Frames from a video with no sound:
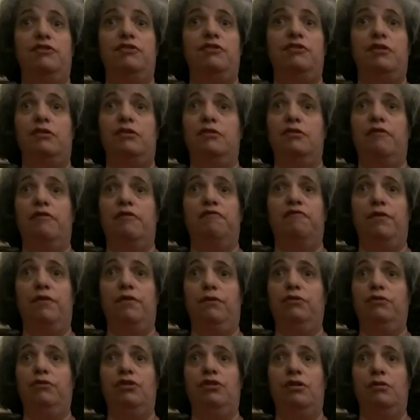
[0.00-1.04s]
doesn't
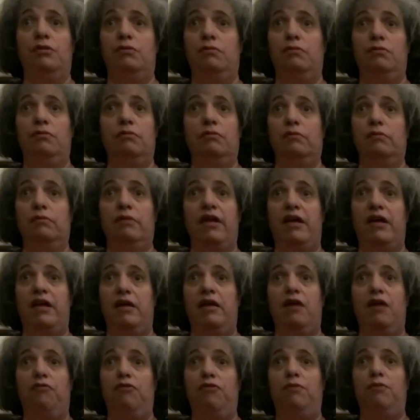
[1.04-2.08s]
function like
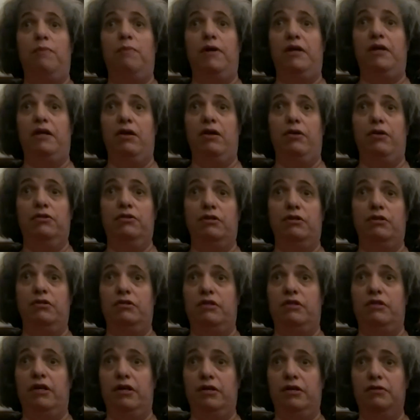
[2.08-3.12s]
everybody else's
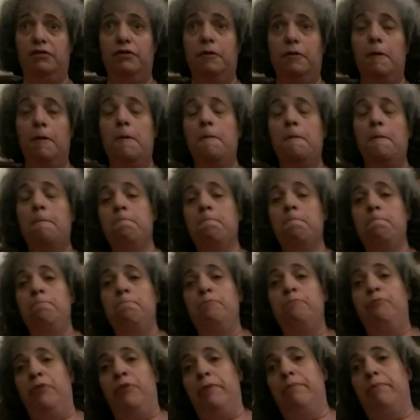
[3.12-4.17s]
does.
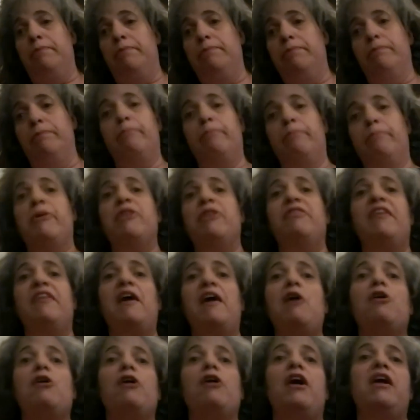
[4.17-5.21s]
But
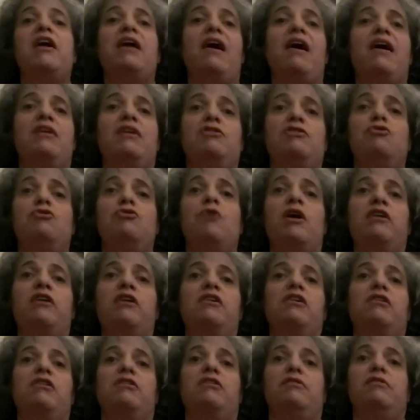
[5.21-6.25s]
there, I knew I
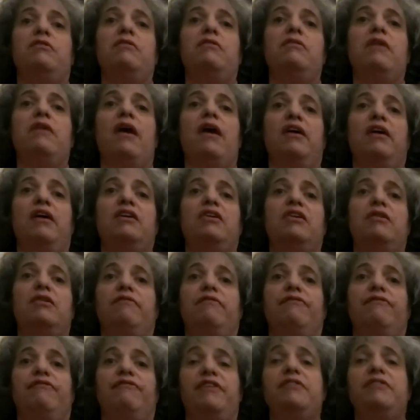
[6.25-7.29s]
could
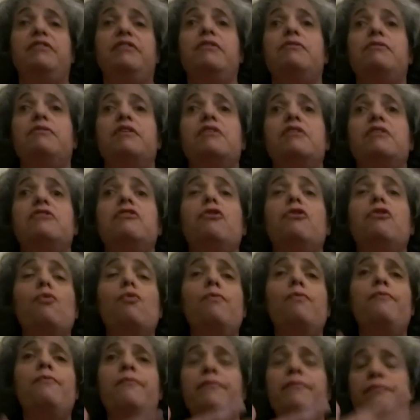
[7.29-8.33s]
physically do
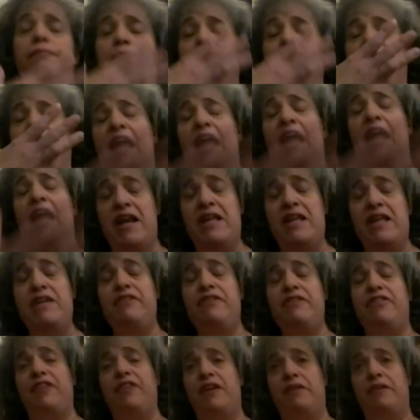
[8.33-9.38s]

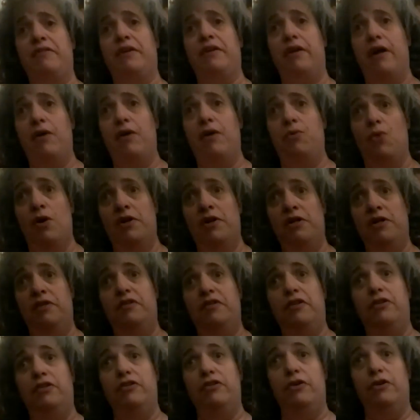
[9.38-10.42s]
anything that I wanted
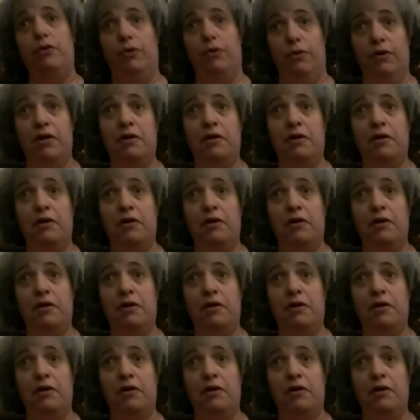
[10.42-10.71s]
to do.